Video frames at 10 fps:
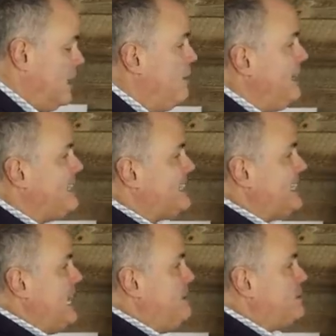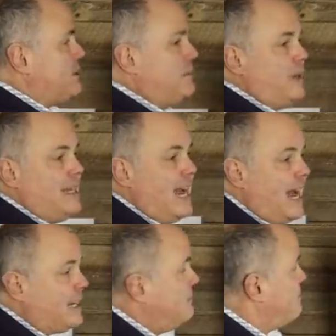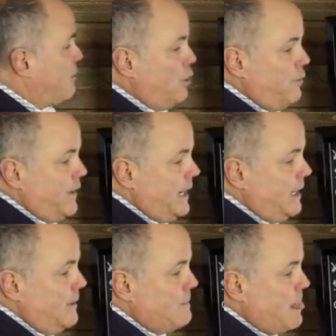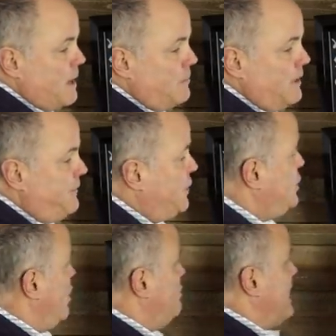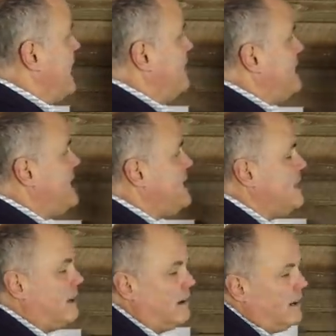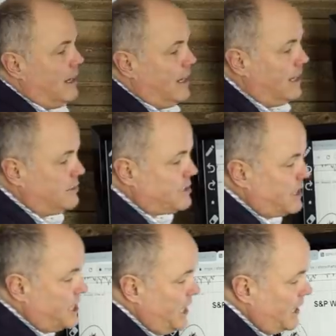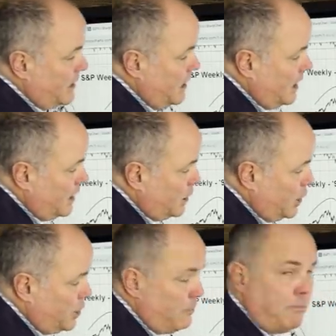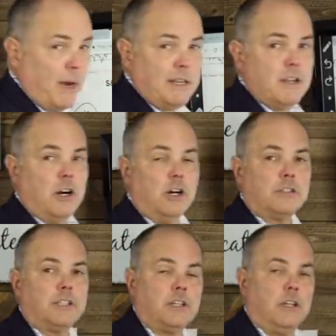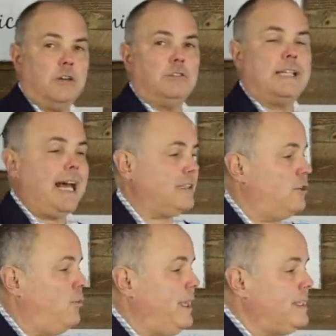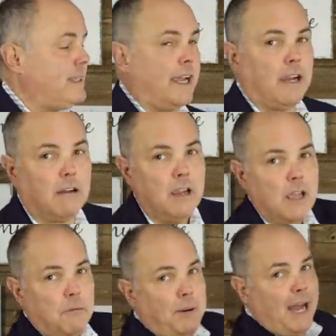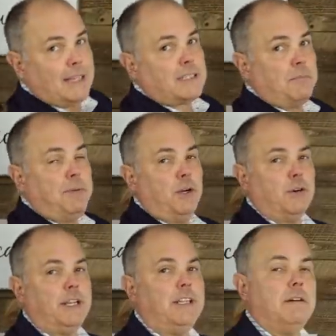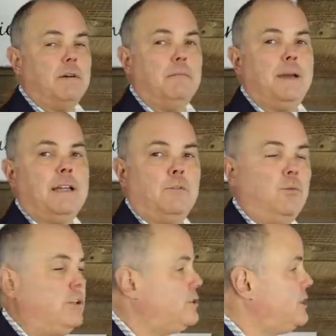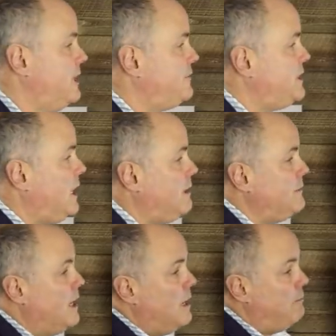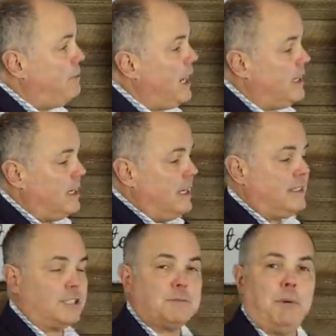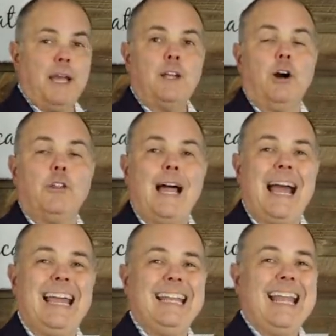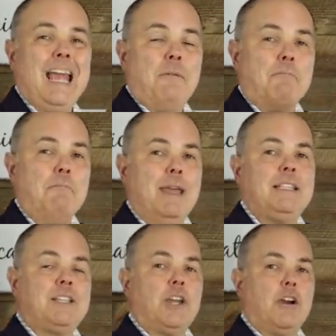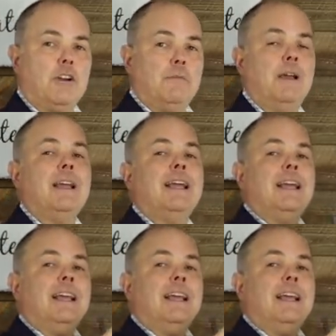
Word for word: you know, it seems to be not improving, but if you go down here, here's the thing, little button hook to close out the week there, possibility that momentum will shift up, but despite all that, midterm